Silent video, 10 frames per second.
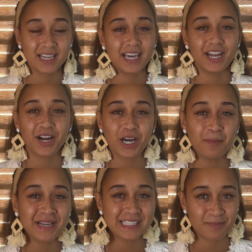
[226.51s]
and are
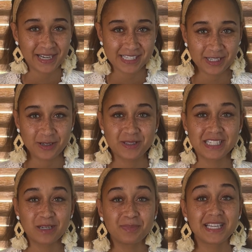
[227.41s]
coming to Mexico to
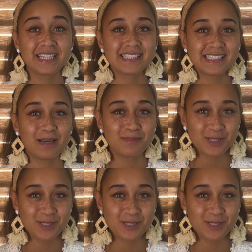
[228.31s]
complete step